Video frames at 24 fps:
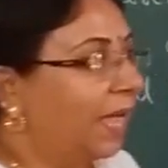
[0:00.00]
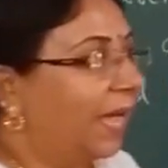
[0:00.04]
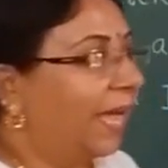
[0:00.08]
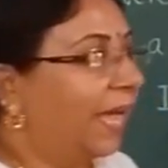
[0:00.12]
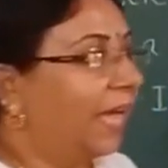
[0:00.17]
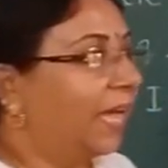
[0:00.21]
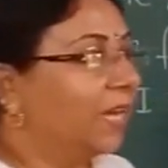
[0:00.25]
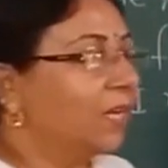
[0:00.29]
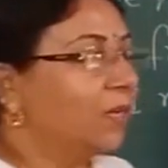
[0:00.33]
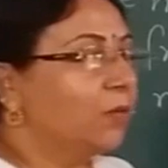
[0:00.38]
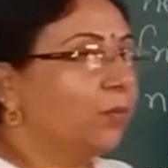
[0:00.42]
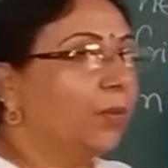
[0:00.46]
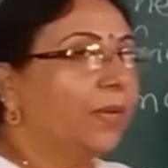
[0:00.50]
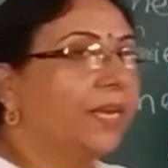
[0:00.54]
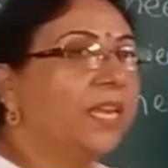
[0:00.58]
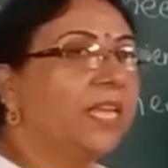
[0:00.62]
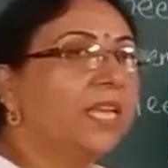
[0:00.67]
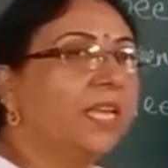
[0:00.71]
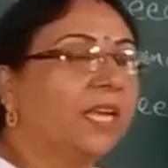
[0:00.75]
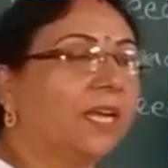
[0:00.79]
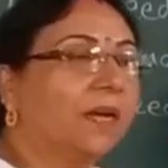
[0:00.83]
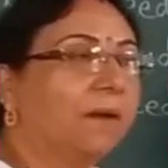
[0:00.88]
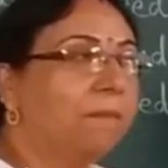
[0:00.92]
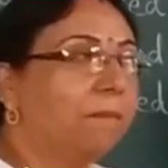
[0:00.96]
and when
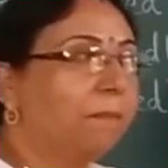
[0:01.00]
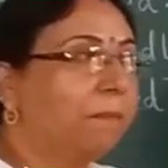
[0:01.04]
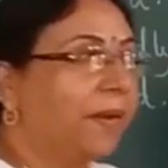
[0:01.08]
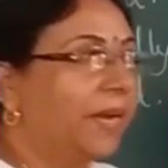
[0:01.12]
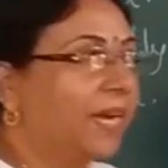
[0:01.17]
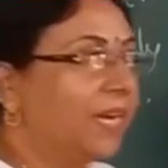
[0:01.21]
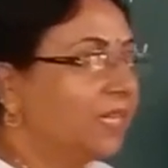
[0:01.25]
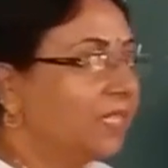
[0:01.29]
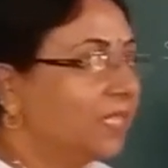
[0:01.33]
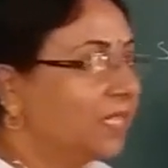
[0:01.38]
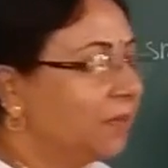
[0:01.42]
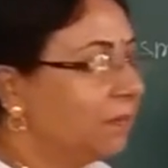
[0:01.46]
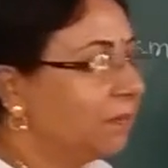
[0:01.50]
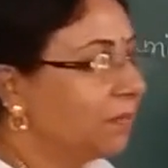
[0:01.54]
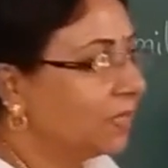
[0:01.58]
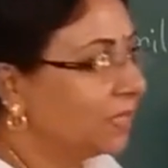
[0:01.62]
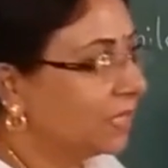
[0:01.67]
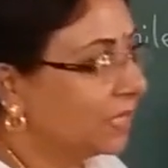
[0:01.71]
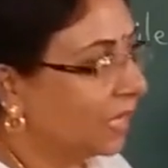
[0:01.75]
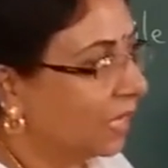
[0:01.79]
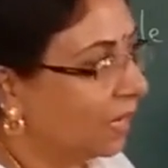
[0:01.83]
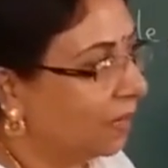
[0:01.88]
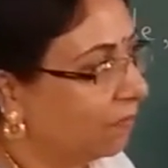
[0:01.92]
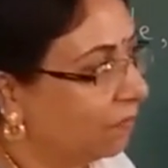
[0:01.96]
he compares
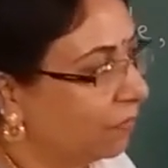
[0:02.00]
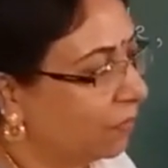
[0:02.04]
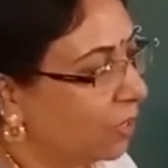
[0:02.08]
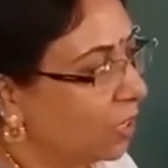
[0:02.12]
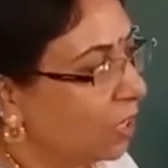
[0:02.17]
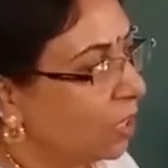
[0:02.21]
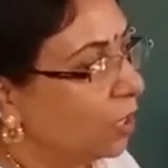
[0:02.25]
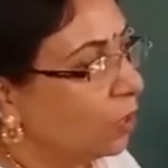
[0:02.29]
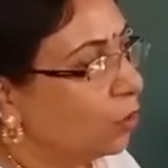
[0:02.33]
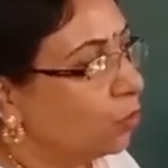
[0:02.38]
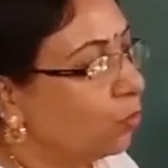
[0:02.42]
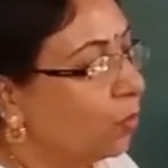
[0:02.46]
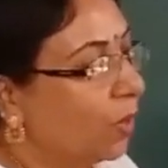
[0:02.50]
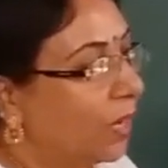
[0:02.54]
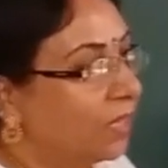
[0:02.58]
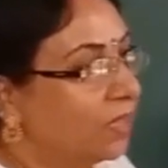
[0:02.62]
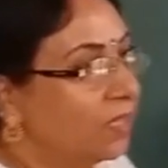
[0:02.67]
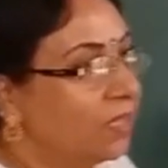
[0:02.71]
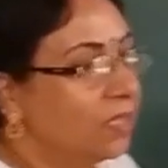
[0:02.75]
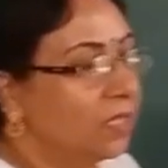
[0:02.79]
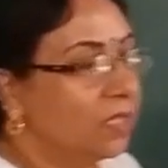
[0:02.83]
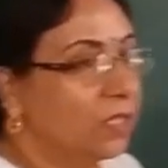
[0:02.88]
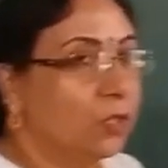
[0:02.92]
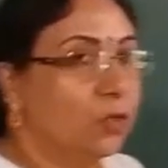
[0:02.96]
himself to
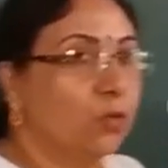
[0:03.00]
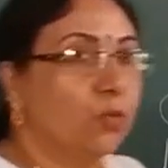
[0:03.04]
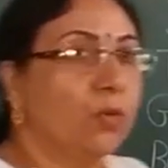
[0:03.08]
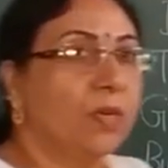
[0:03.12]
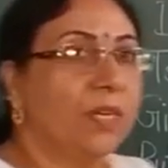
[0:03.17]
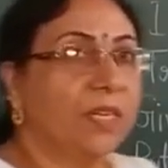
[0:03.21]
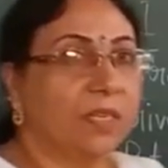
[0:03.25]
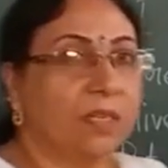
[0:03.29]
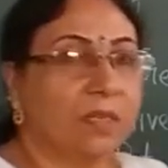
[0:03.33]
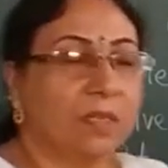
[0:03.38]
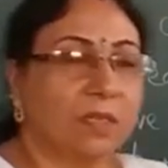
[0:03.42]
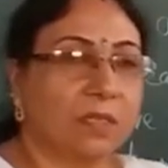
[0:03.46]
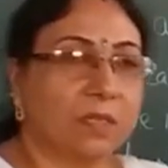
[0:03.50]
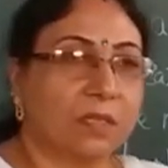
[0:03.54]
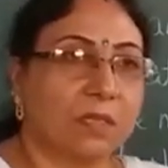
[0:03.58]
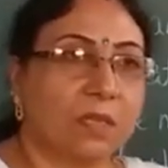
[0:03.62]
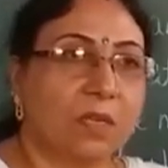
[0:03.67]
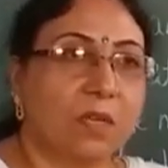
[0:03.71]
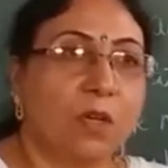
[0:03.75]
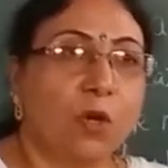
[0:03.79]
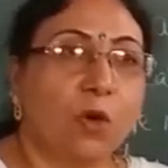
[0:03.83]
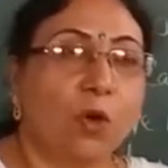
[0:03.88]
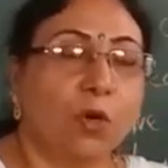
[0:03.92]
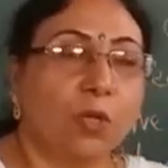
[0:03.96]
other students
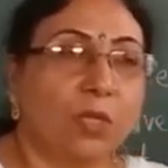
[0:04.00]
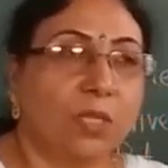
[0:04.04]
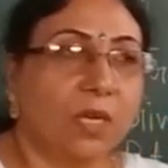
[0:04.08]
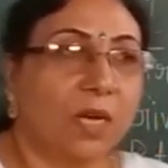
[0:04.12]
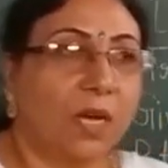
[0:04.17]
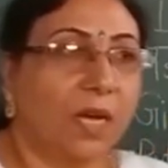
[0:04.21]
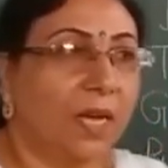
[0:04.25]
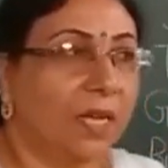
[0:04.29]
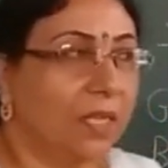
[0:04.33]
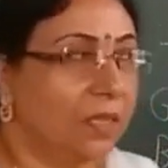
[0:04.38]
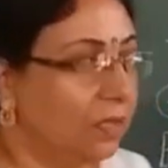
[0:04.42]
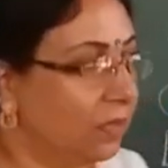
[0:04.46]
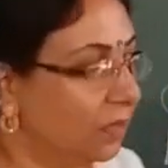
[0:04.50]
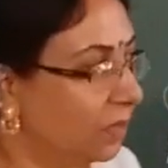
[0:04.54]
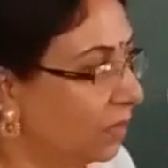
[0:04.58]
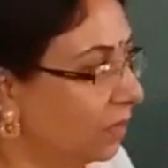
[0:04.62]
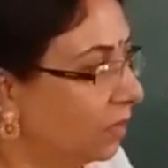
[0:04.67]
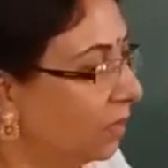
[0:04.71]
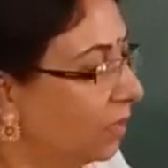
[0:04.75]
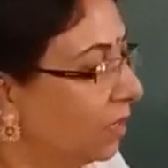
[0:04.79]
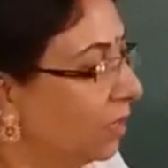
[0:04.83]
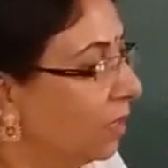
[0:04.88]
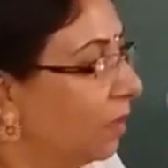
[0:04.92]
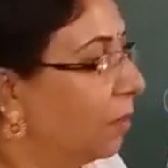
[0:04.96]
or the
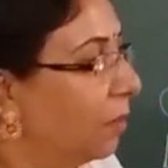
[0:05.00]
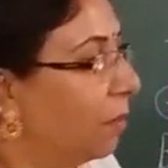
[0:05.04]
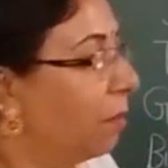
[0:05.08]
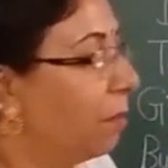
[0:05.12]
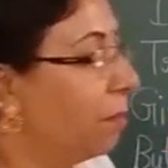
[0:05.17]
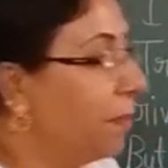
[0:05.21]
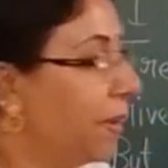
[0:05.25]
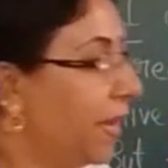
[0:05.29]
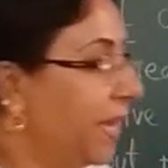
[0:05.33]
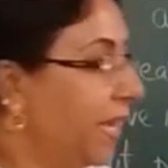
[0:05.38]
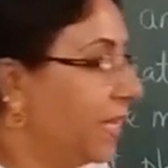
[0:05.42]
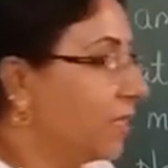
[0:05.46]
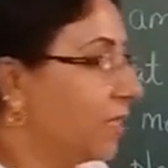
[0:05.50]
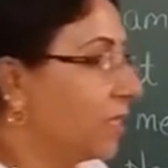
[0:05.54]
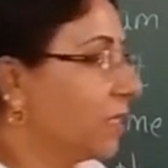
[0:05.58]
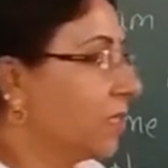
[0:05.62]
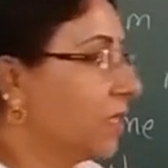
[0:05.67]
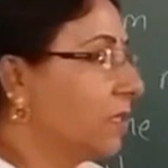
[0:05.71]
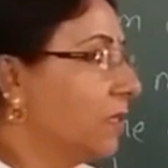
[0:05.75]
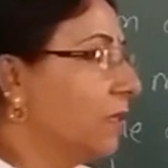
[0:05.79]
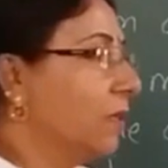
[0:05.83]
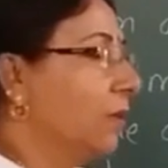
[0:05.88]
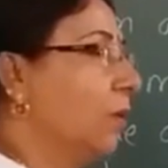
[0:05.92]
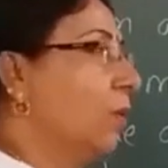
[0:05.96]
other
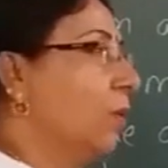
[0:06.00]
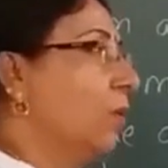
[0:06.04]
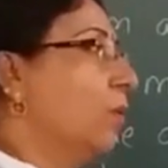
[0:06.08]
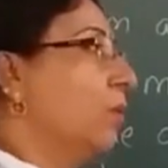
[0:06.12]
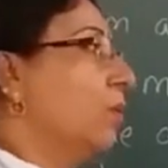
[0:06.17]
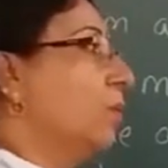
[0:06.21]
mates,